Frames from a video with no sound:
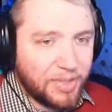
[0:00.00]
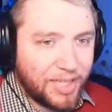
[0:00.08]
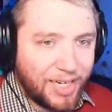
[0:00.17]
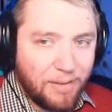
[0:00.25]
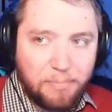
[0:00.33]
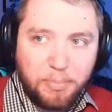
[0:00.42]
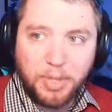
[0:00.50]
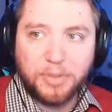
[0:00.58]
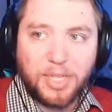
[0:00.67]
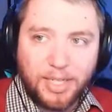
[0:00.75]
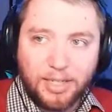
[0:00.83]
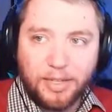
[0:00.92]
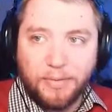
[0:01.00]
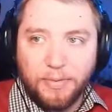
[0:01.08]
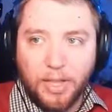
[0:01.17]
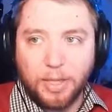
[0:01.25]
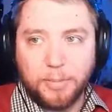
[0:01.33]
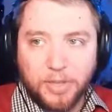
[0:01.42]
to kind of build it and
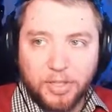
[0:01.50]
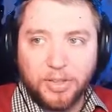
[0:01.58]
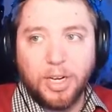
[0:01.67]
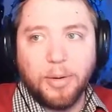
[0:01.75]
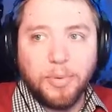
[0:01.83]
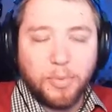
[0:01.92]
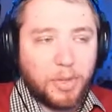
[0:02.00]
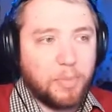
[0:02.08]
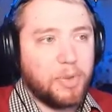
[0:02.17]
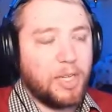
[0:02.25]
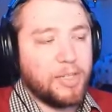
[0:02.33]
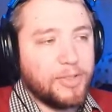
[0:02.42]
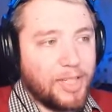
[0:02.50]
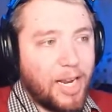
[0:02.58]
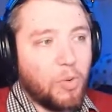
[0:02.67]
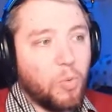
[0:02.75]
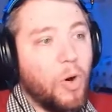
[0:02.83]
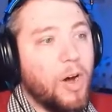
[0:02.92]
develop the club with the players that
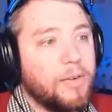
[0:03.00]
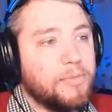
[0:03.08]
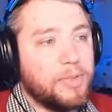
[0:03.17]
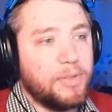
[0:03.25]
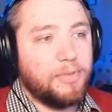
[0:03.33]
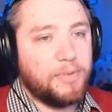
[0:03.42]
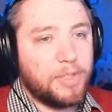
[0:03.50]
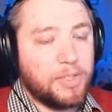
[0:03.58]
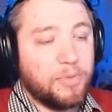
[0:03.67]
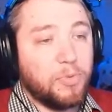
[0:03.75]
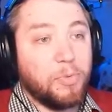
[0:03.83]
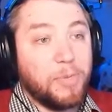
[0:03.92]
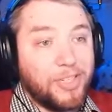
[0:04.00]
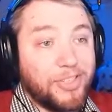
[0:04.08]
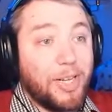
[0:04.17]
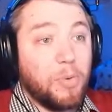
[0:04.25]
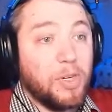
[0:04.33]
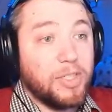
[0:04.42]
I want for the fits the
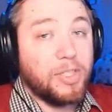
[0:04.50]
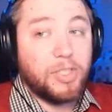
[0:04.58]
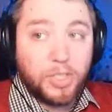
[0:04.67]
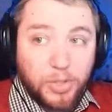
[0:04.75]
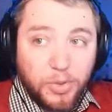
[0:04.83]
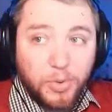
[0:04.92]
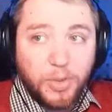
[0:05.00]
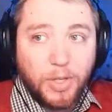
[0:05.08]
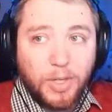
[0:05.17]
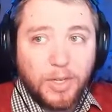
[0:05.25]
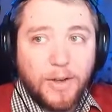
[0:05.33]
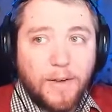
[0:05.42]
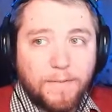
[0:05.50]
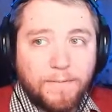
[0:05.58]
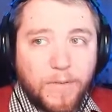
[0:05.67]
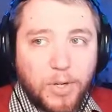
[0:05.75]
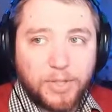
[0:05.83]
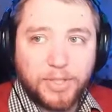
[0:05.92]
formation I want to do,
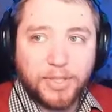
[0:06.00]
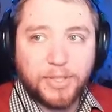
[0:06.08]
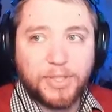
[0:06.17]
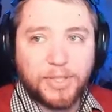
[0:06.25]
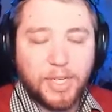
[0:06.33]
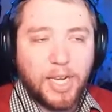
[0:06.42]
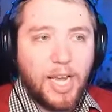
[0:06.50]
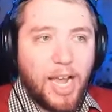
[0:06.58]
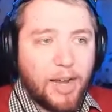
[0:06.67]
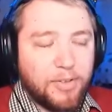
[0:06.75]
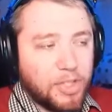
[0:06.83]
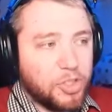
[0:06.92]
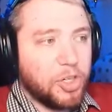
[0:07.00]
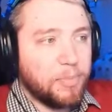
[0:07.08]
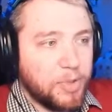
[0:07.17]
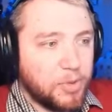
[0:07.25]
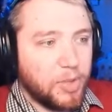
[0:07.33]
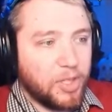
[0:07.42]
versus having to
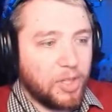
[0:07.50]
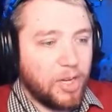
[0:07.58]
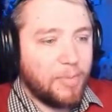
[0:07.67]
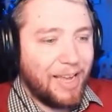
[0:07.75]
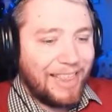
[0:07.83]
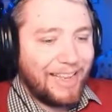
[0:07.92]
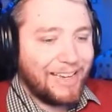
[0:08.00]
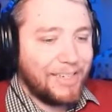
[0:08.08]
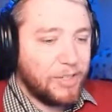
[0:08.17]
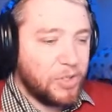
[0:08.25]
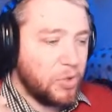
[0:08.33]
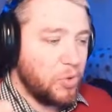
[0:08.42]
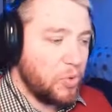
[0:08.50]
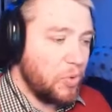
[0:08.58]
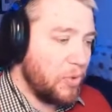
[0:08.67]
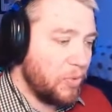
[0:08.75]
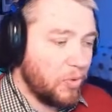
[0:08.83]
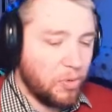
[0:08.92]
jump into a club and then
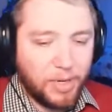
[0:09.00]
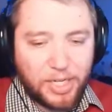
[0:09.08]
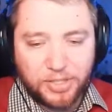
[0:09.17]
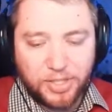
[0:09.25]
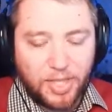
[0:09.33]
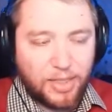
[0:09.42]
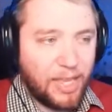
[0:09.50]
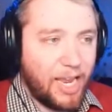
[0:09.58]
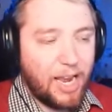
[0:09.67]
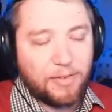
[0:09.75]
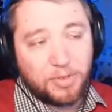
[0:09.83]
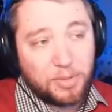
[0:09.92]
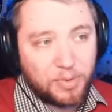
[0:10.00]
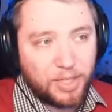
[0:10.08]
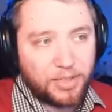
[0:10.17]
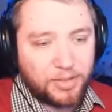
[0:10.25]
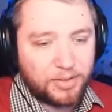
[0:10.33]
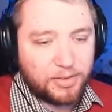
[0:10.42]
do the formation that they have for the
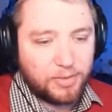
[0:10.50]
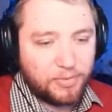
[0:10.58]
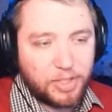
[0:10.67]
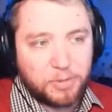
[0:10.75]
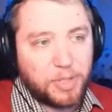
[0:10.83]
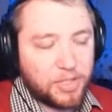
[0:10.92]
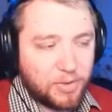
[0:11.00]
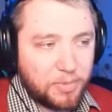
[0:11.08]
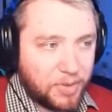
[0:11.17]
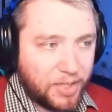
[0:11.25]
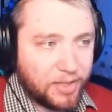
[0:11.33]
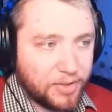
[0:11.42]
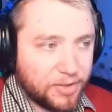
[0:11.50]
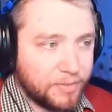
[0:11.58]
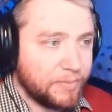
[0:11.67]
players that fits best for the players.